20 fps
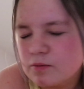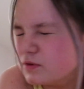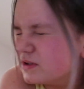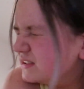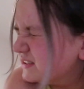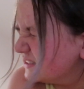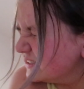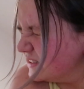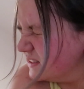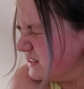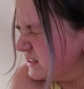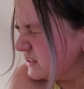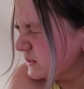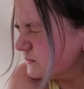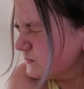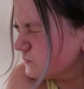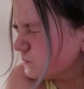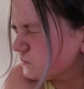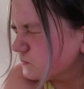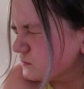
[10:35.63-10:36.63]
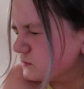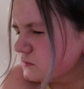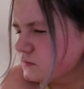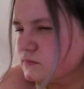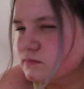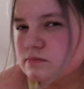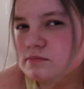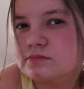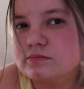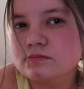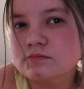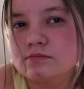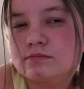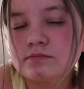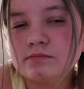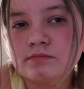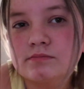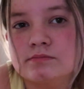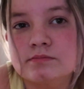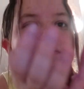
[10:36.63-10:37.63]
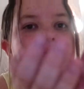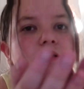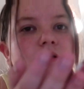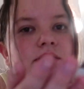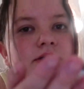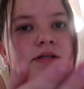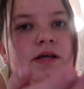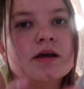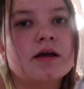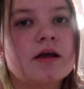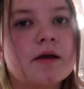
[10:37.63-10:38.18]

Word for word: I'm gonna sneeze. This is